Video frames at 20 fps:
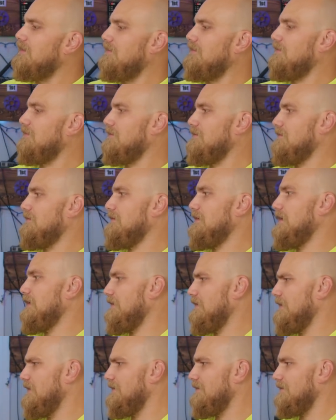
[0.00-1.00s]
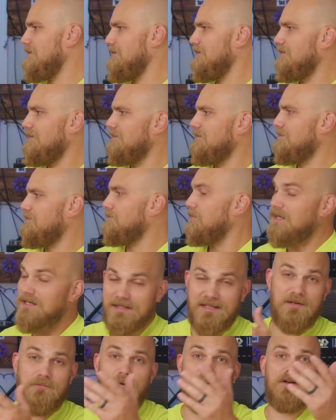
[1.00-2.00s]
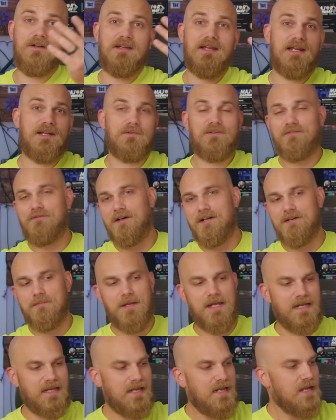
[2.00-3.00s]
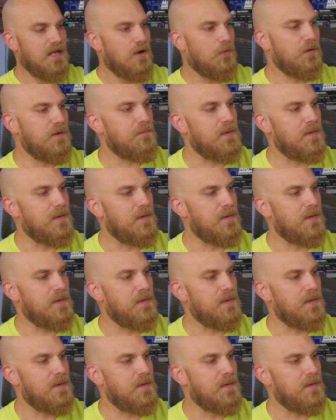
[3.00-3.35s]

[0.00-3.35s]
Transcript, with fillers: it like this. But it did work and it was fun to make. We